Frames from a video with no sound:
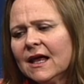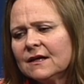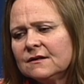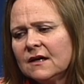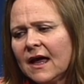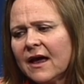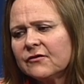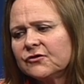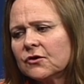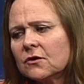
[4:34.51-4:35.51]
And
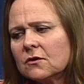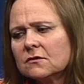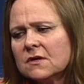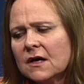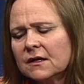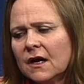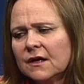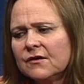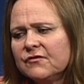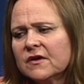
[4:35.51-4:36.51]
after an,
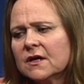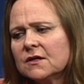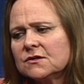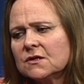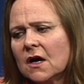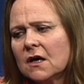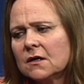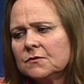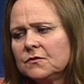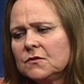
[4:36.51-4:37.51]
an event,
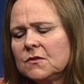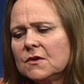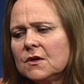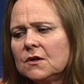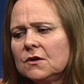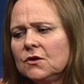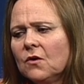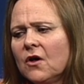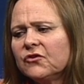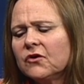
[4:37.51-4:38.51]
um, you
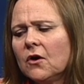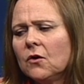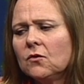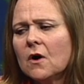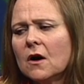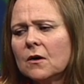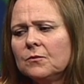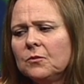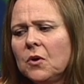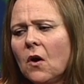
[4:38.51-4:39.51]
also are
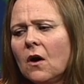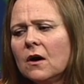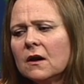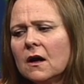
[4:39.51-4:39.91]
part